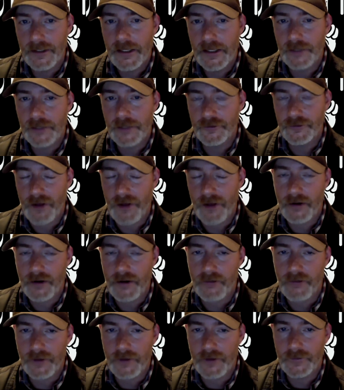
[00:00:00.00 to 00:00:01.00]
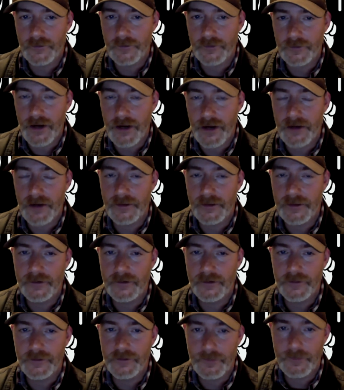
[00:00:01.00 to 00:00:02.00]
and shot across the sky and then
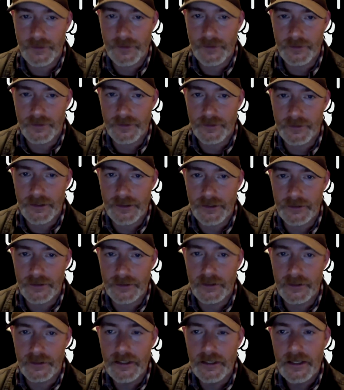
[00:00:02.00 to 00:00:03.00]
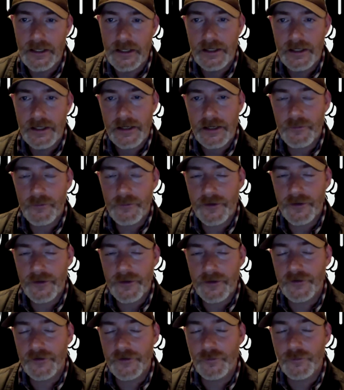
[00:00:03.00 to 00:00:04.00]
disappeared again. This
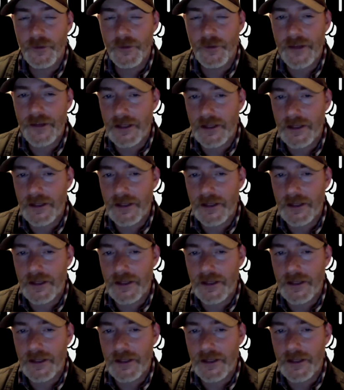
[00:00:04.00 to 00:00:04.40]
is within the